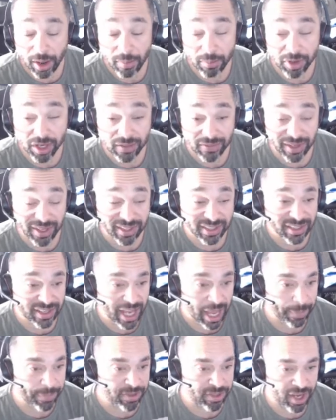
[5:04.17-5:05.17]
previous
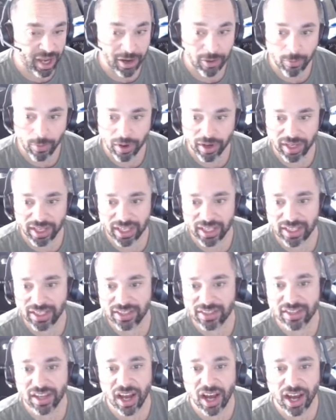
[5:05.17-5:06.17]
snapshot where it
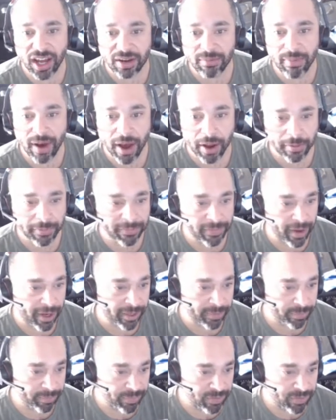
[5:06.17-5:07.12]
is unmodified.